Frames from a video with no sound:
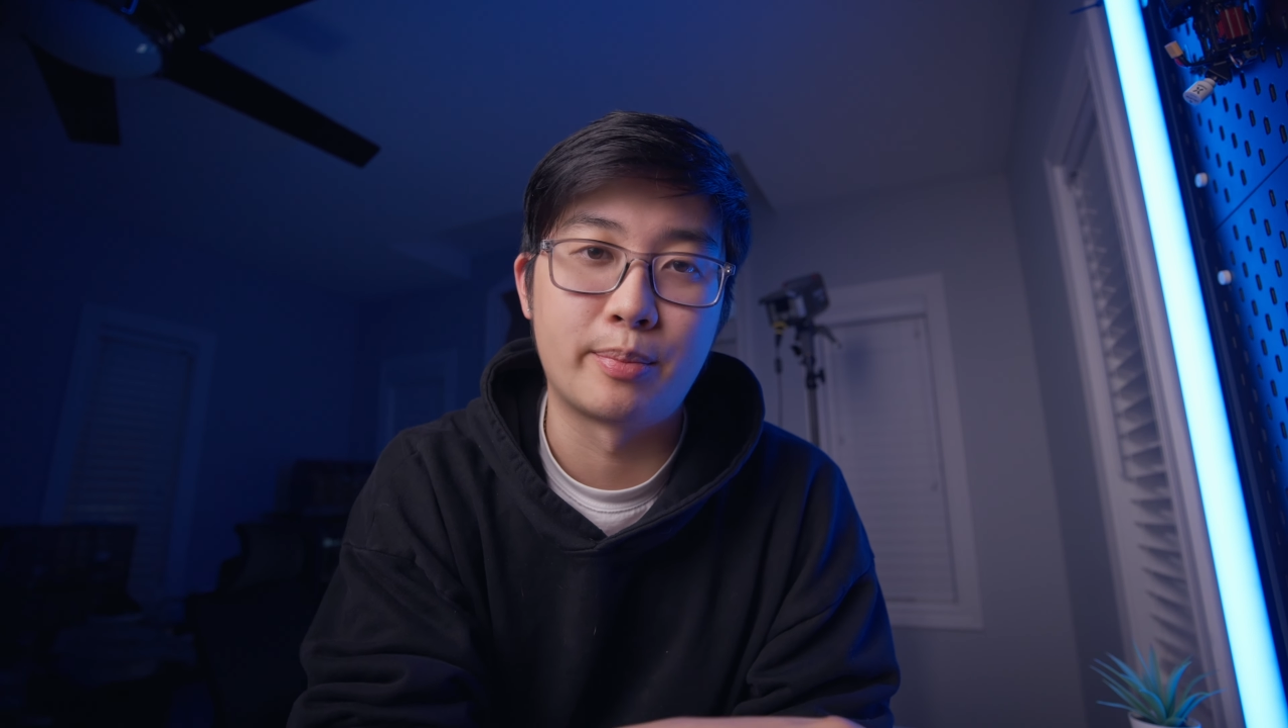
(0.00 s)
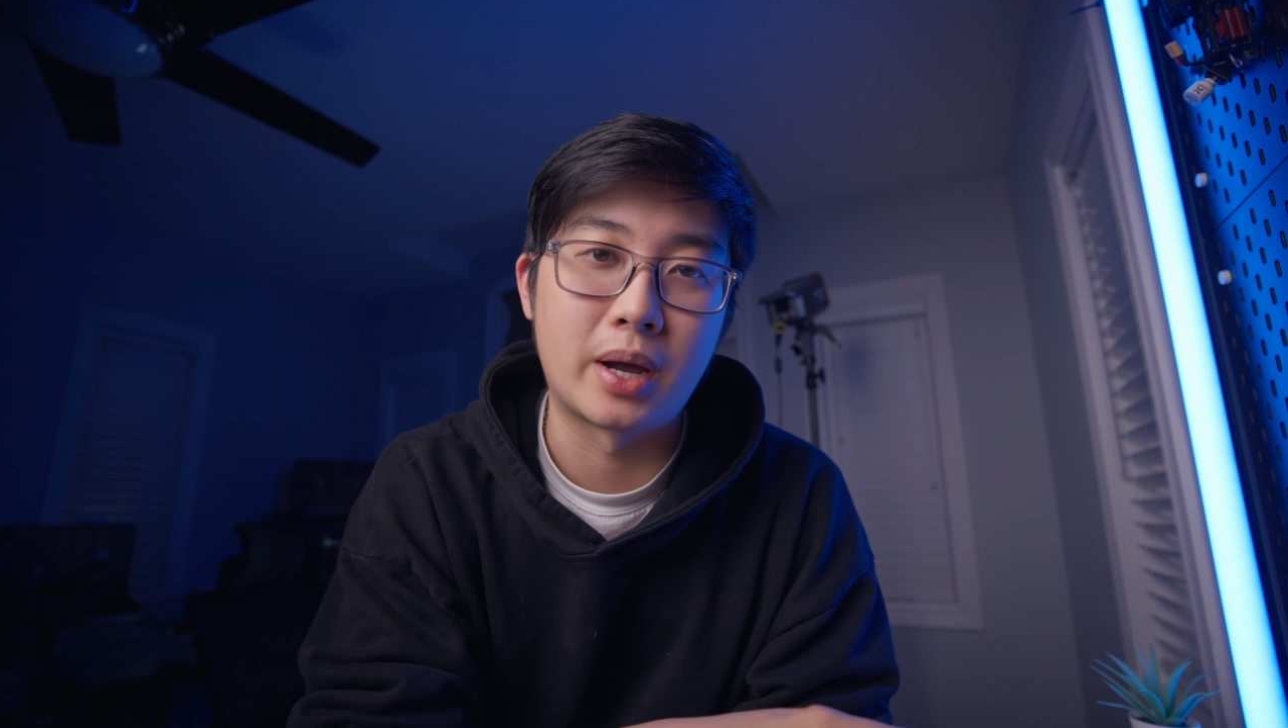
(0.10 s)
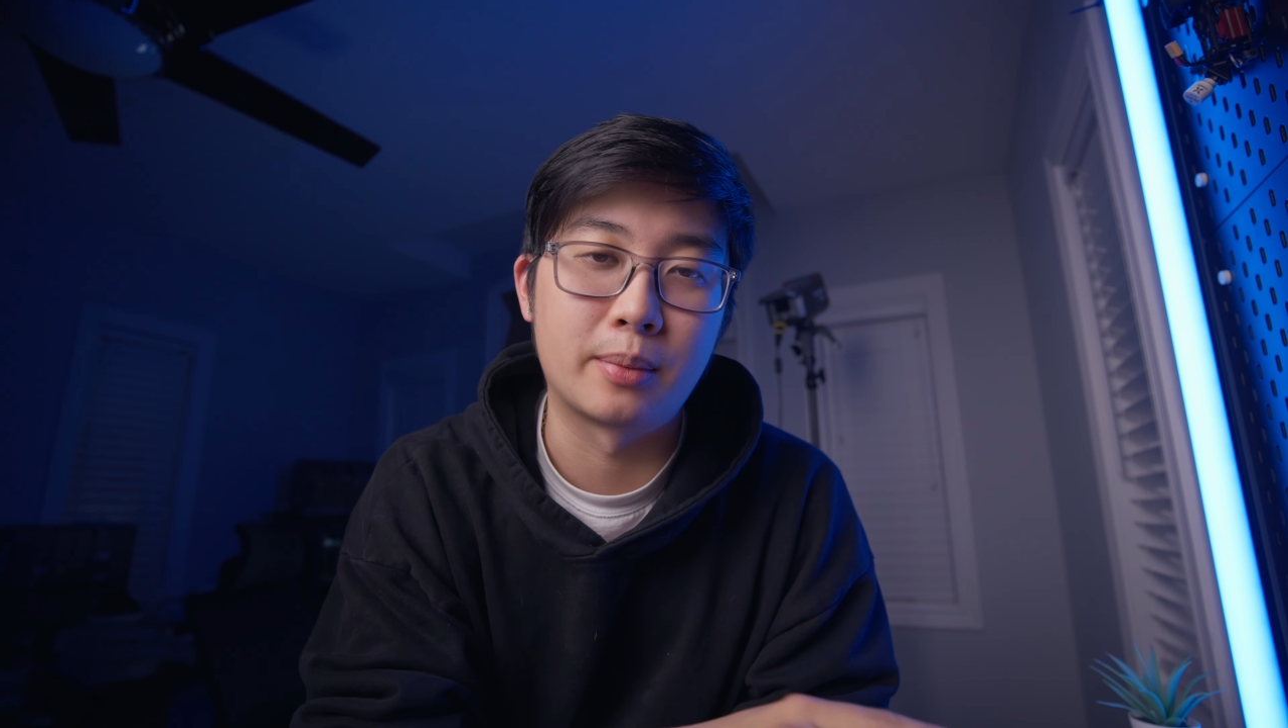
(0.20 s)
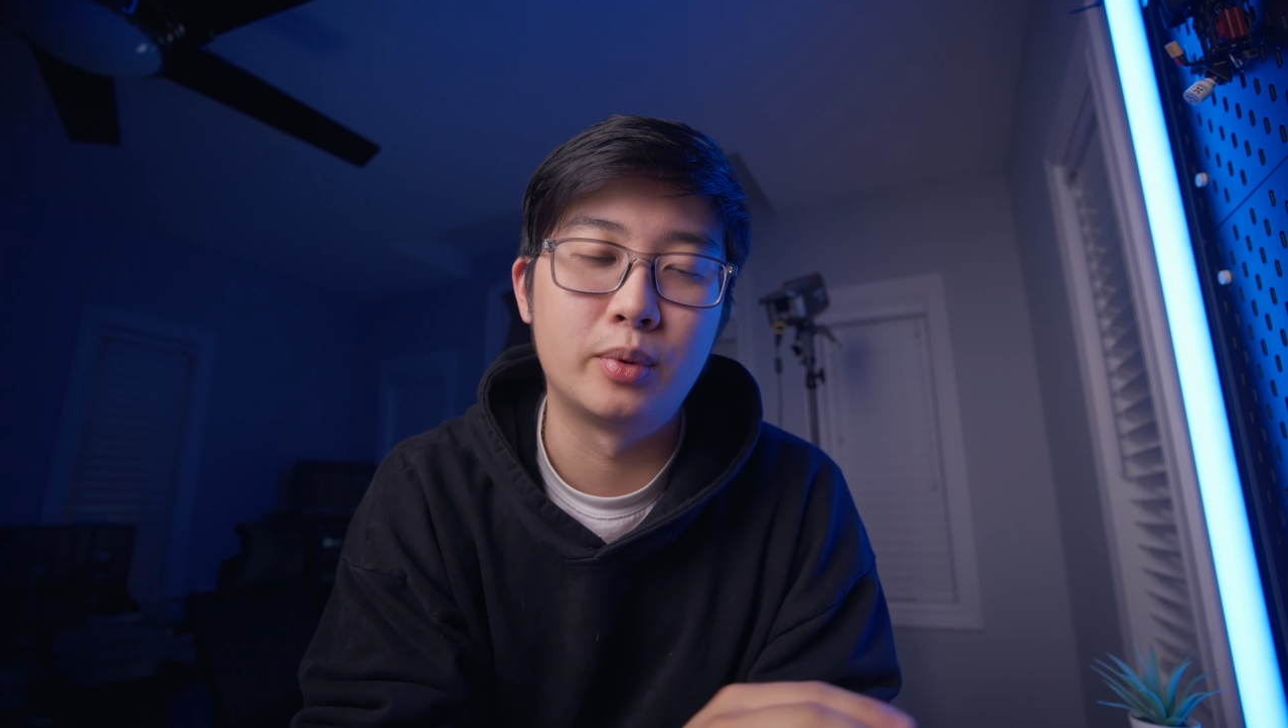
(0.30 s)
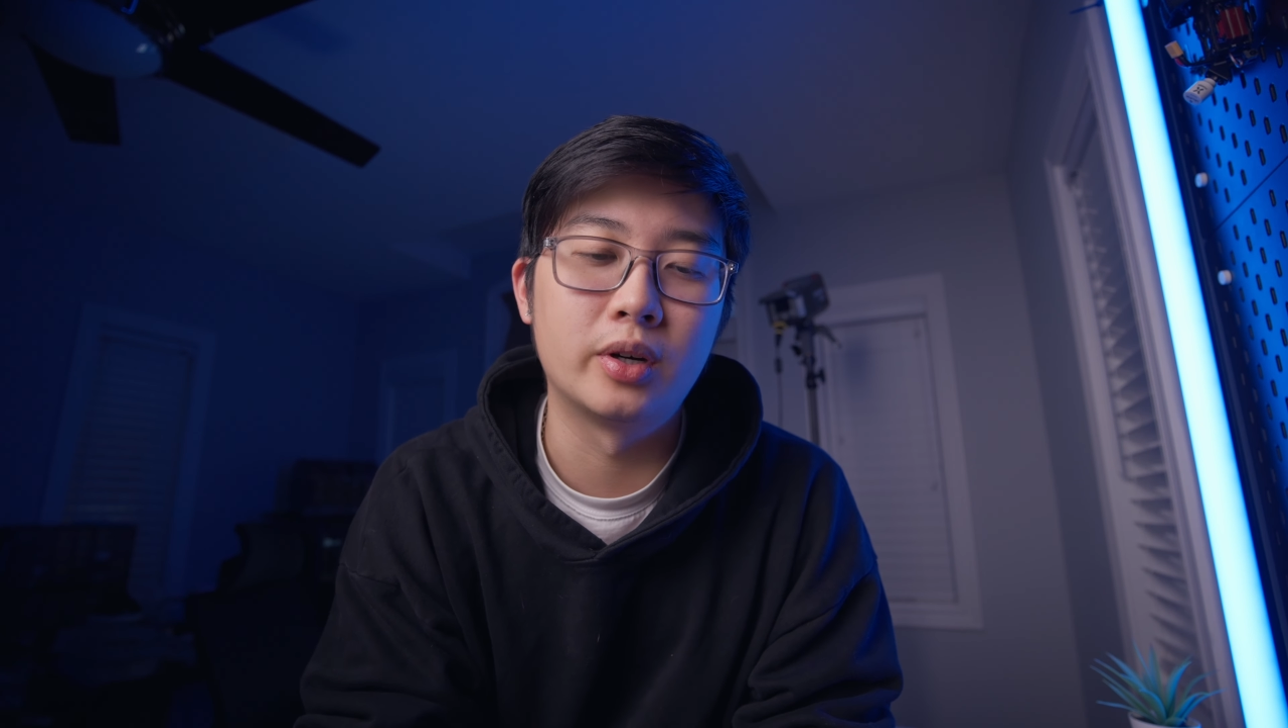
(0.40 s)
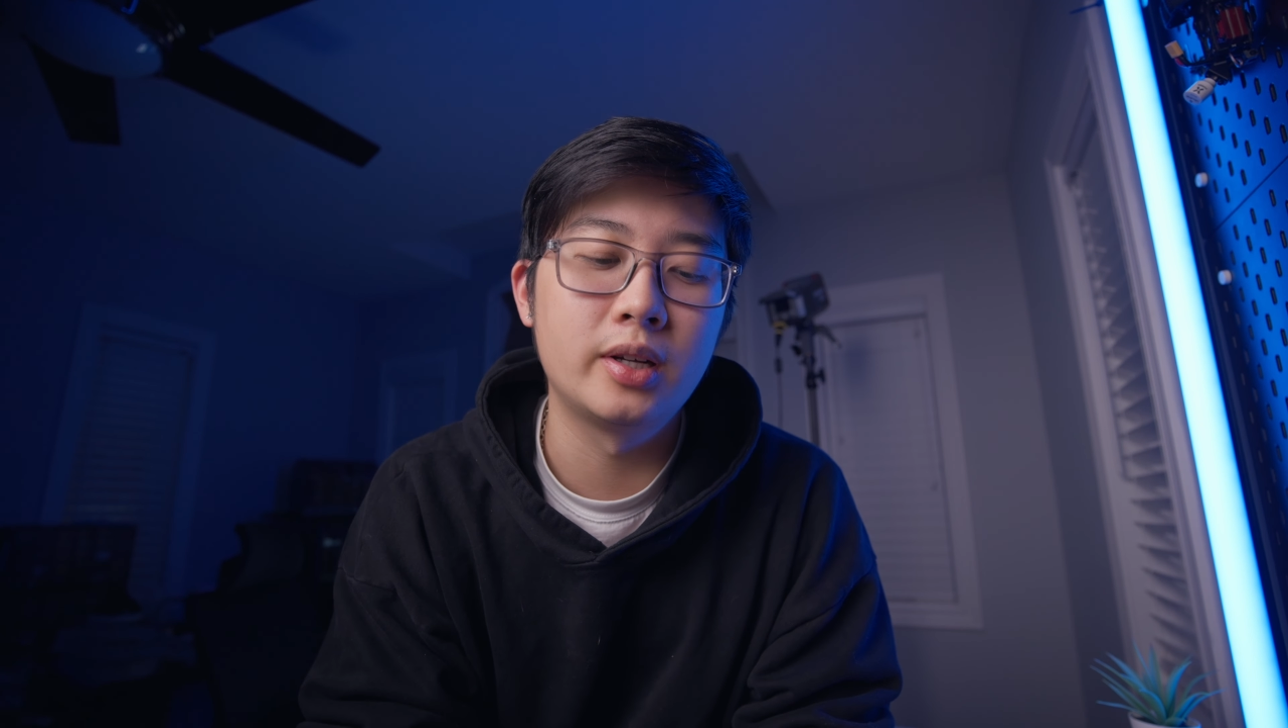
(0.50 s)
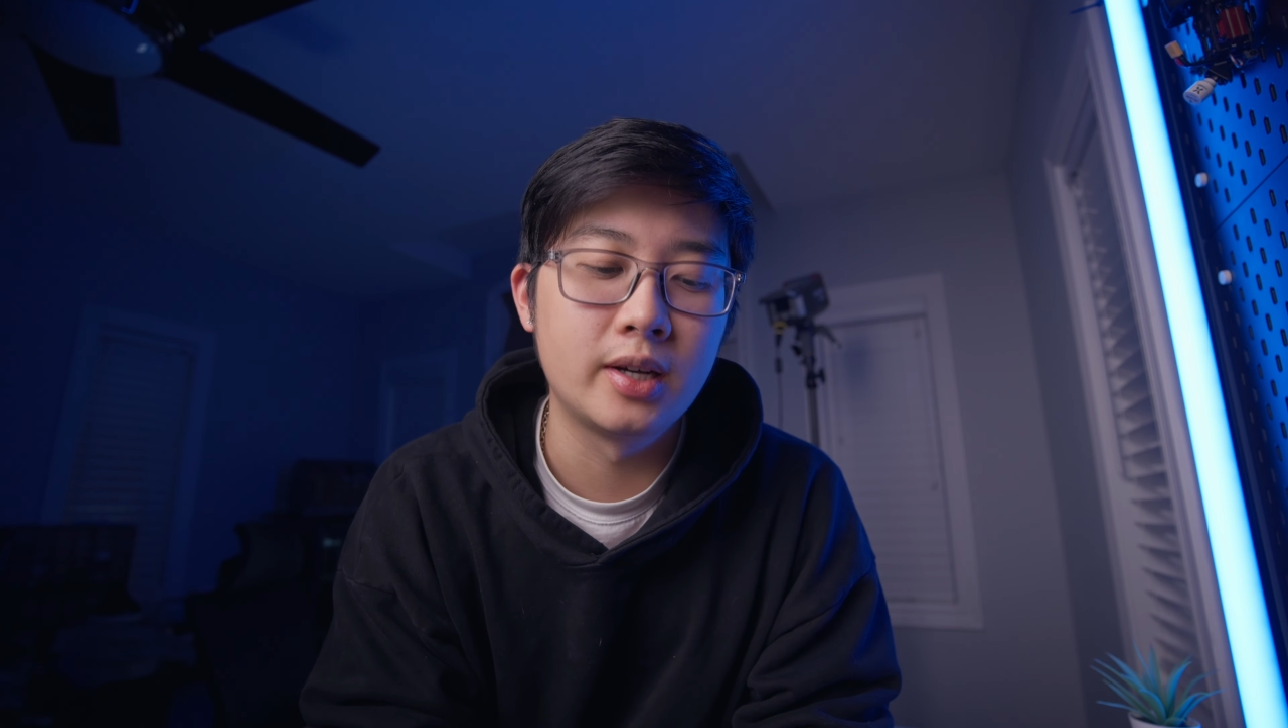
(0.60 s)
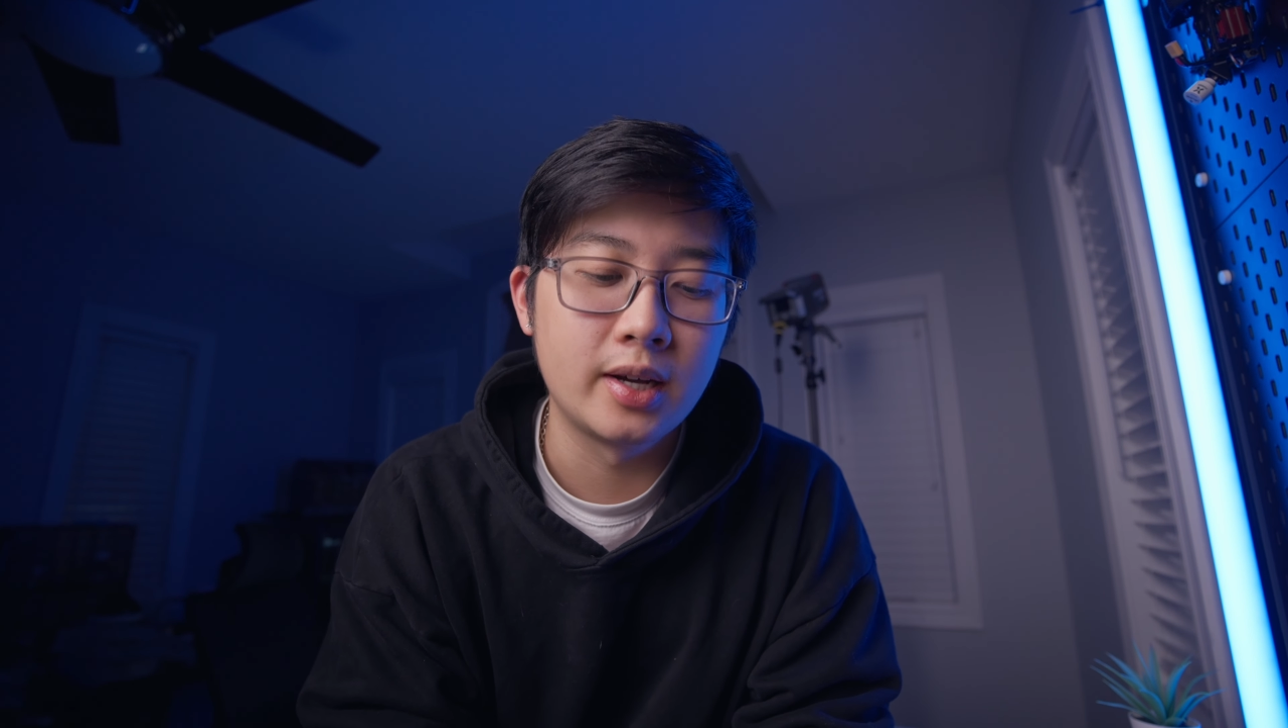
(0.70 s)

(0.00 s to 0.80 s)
pegboard.